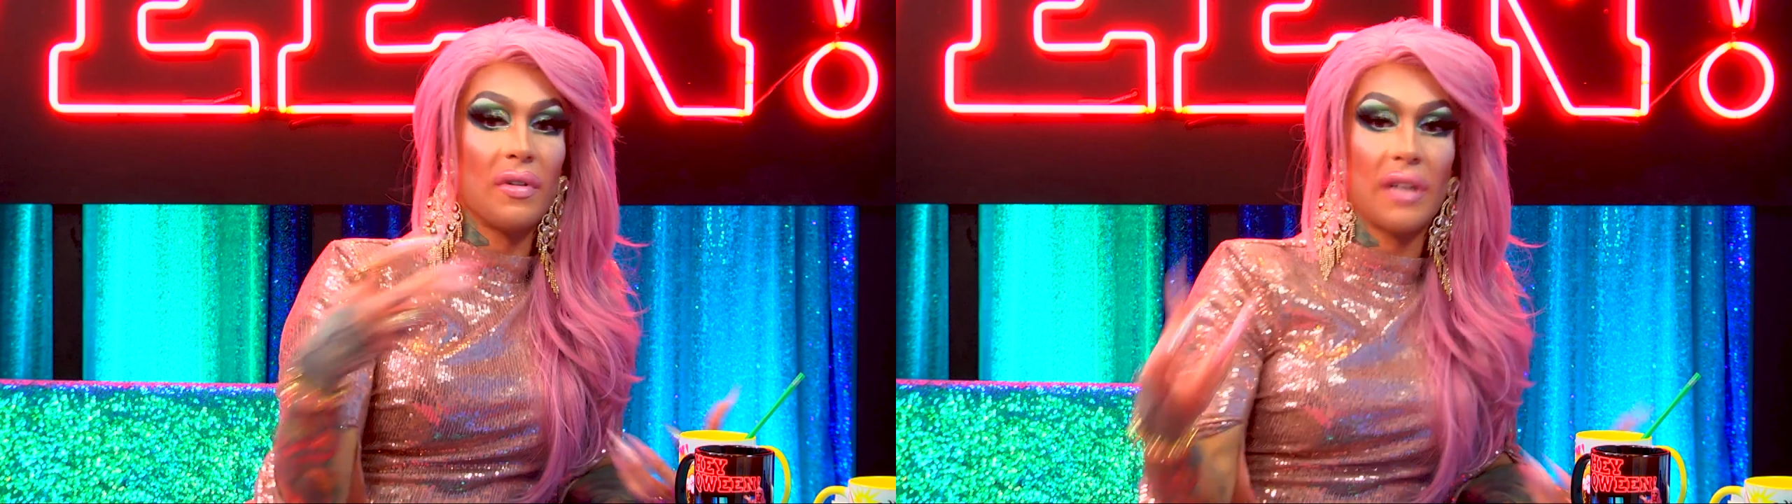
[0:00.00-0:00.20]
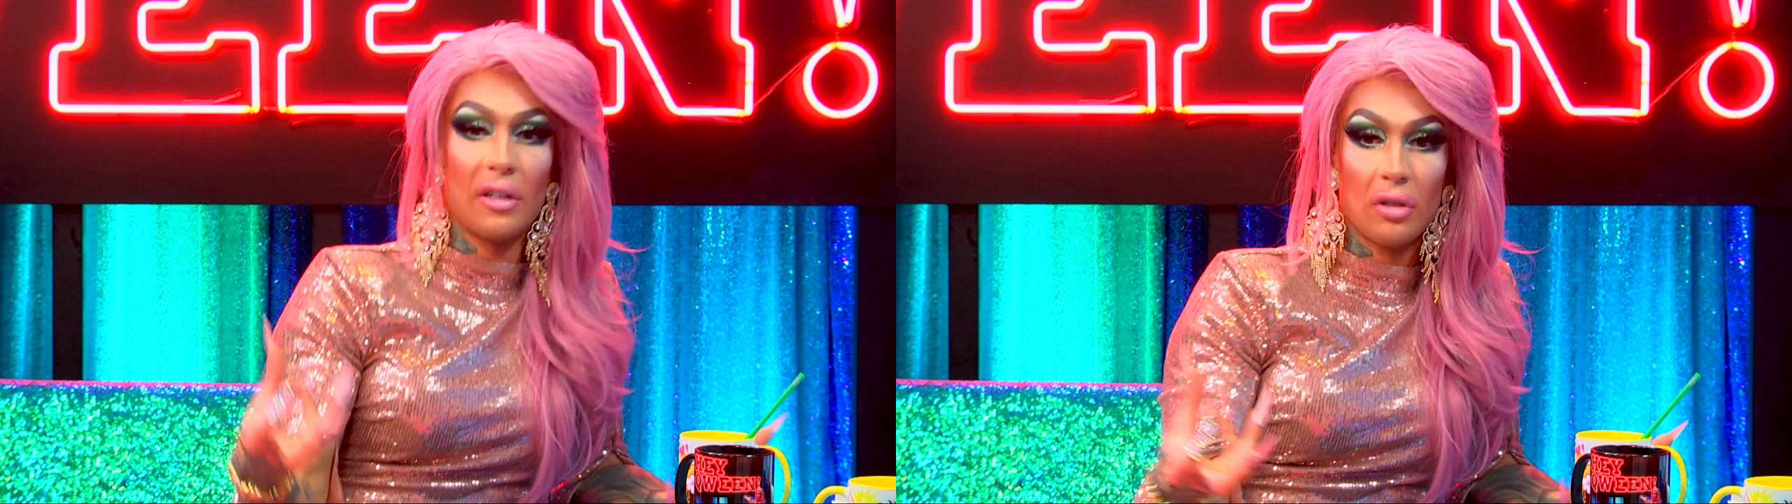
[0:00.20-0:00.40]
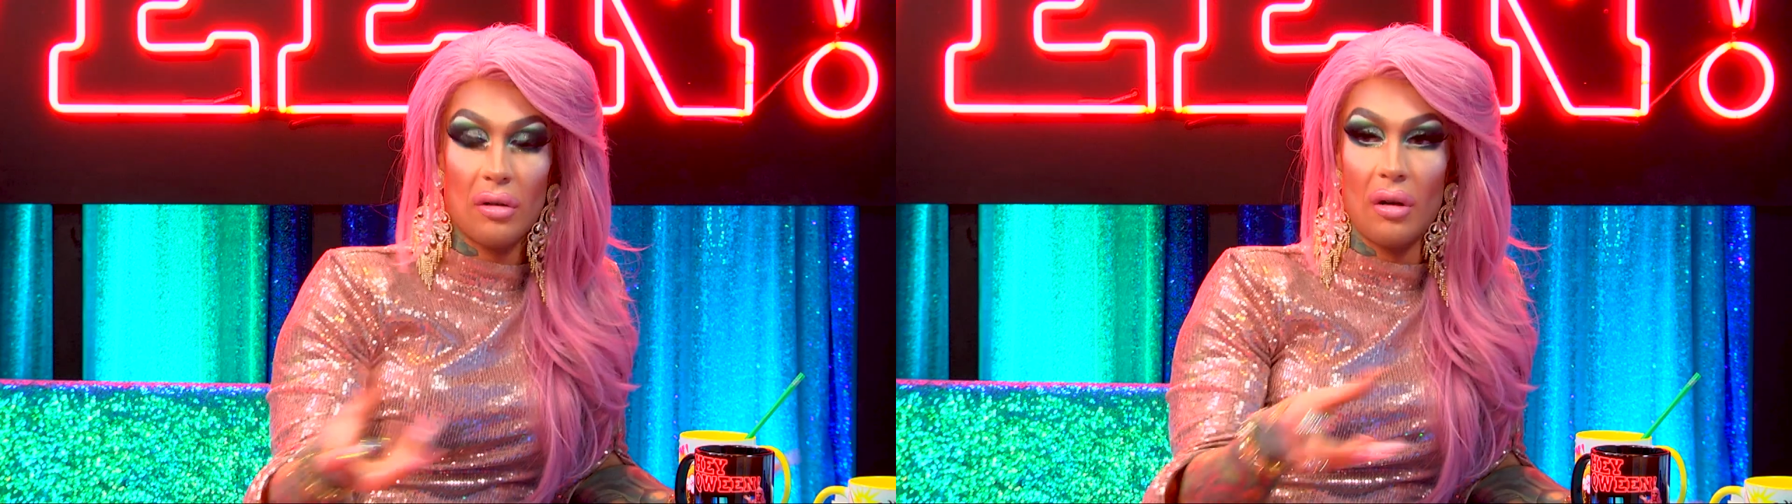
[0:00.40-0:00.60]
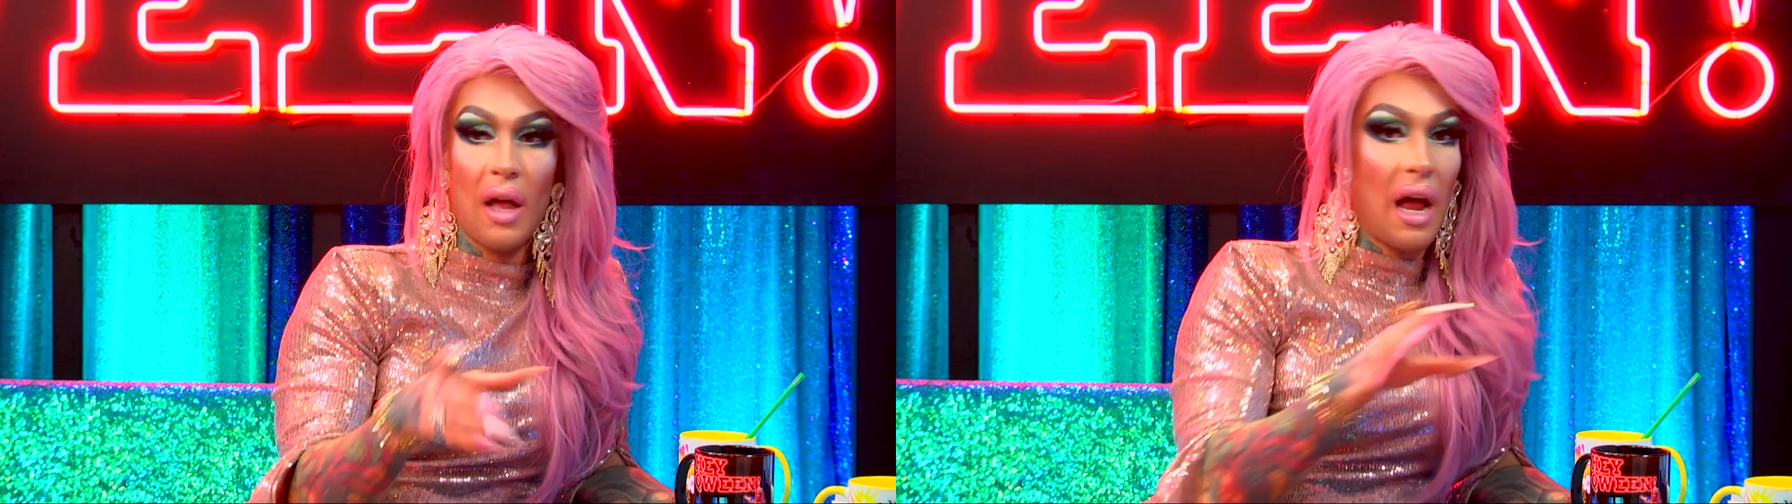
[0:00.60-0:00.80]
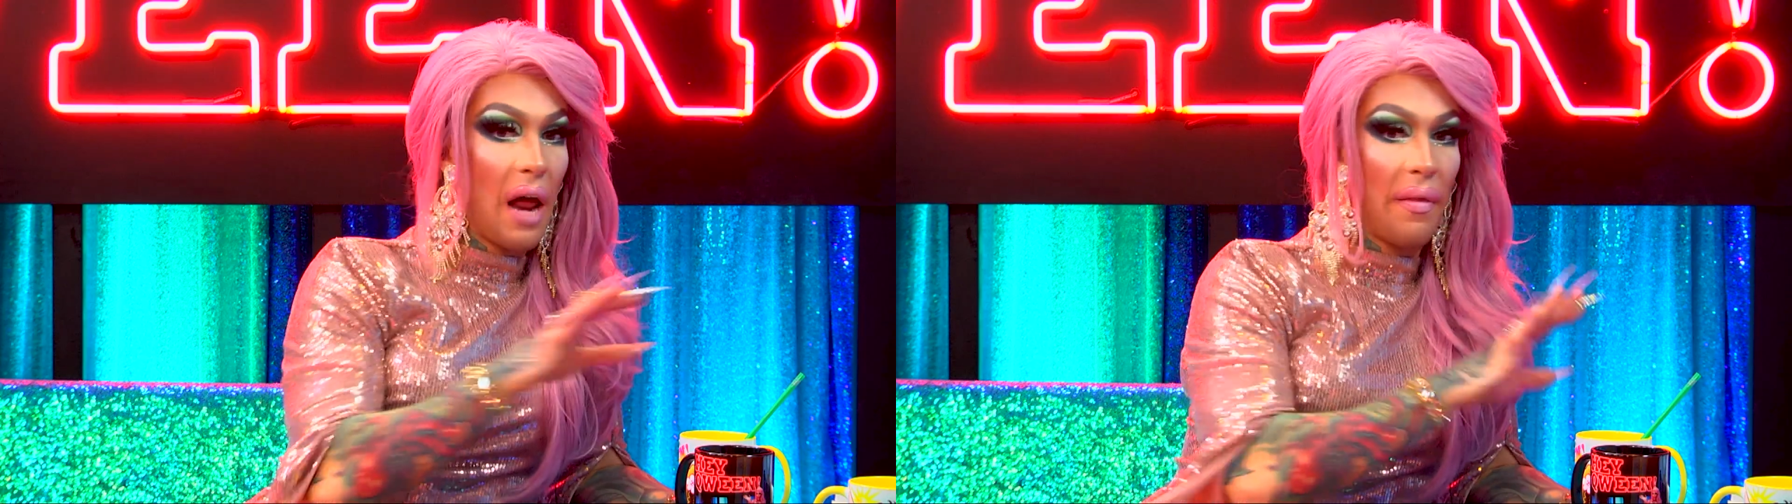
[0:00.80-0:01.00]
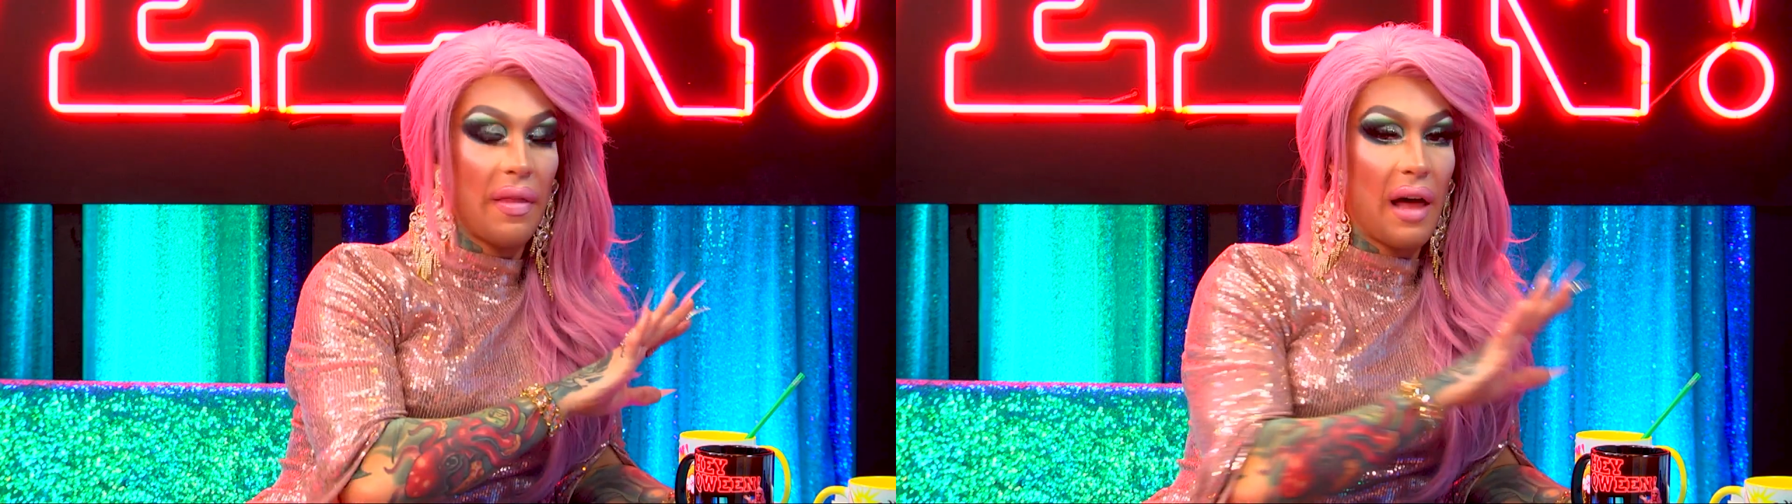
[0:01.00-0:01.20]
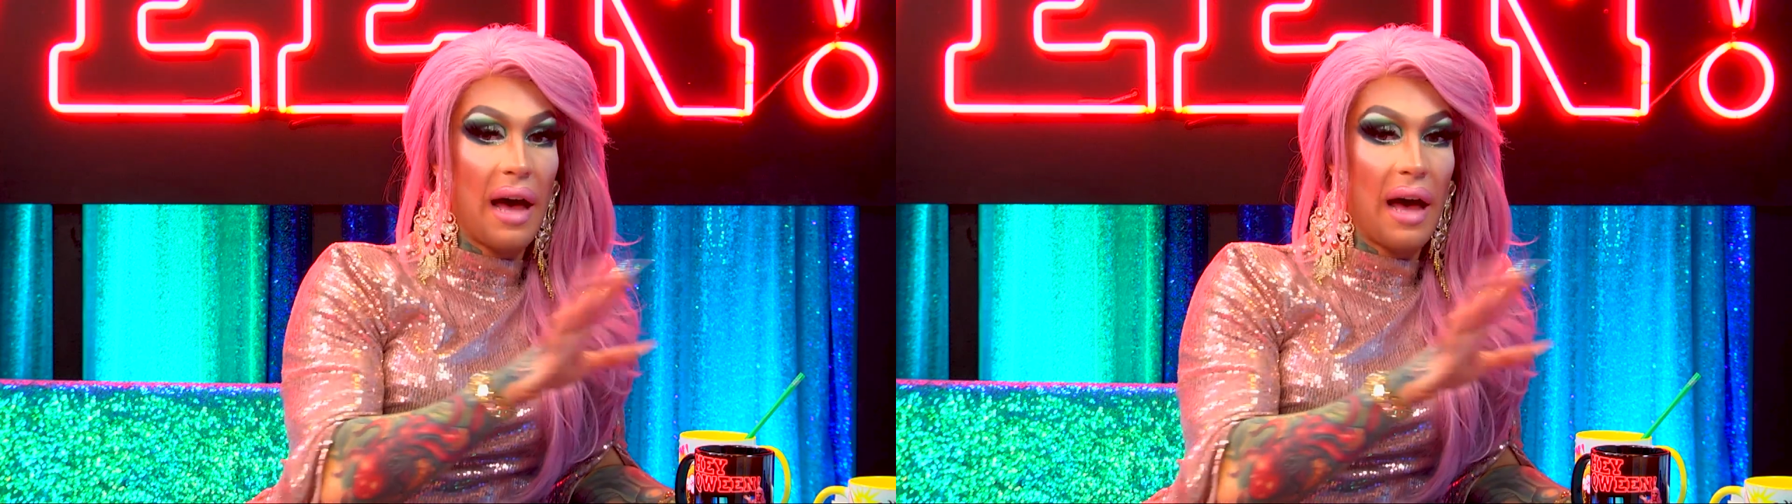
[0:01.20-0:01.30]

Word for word: confrontational. And